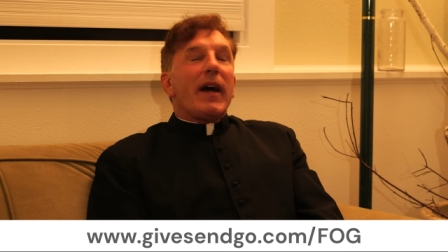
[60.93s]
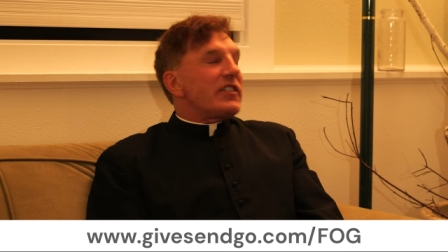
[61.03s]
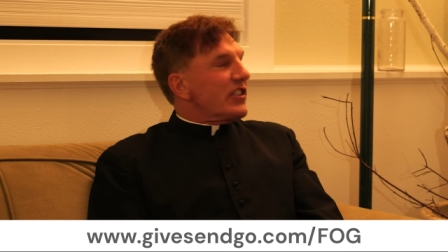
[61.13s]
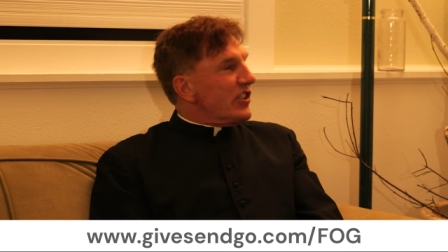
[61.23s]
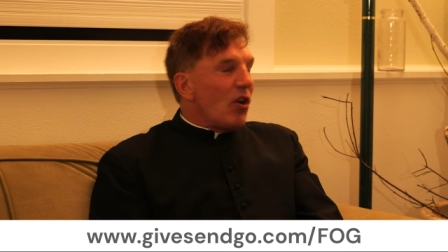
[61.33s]
by
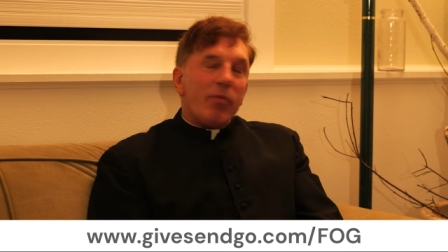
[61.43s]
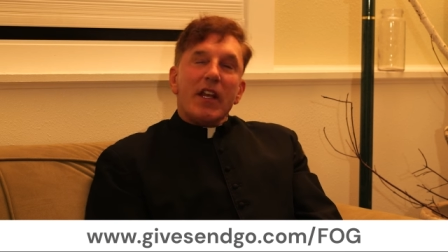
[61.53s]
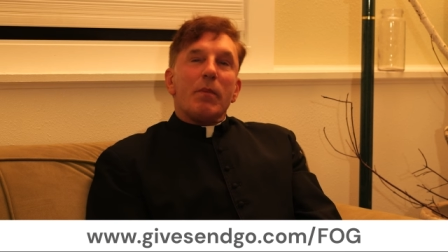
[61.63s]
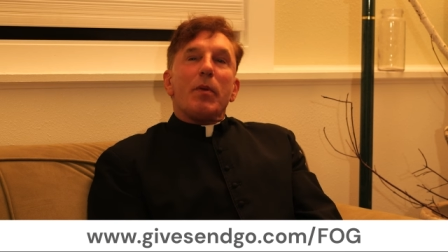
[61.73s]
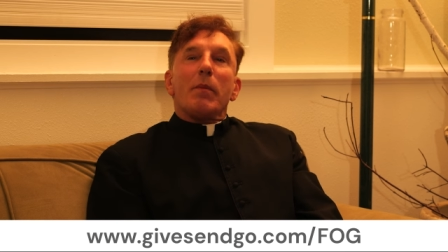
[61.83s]
so
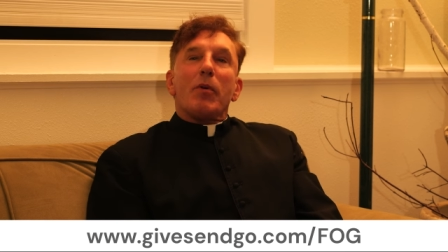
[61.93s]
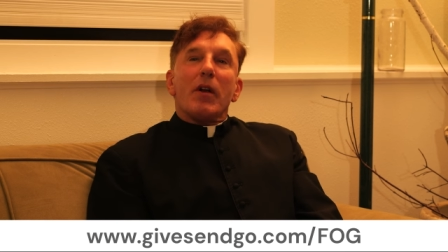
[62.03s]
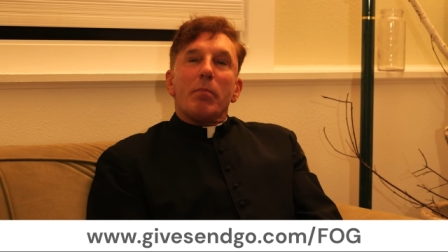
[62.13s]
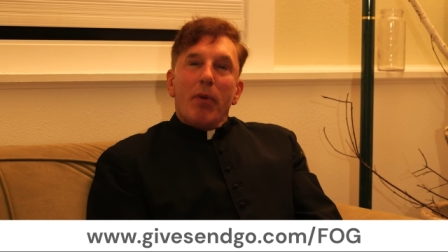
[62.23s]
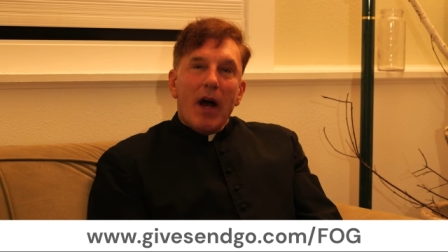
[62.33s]
many people
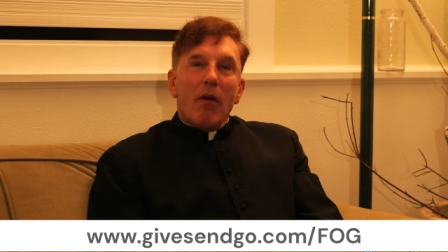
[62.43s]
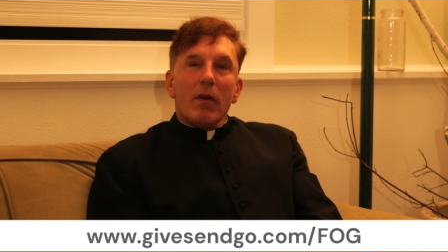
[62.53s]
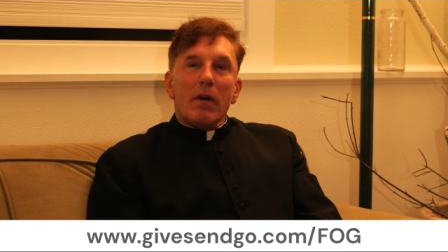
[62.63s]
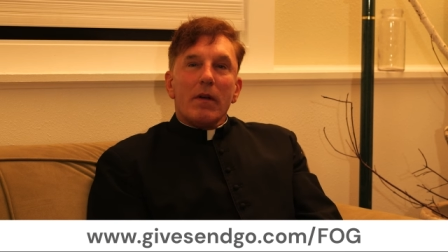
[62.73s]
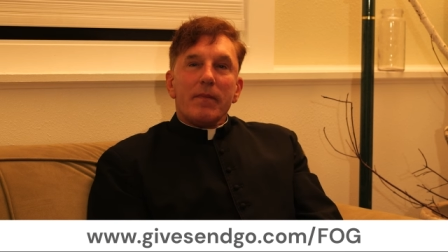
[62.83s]
in power.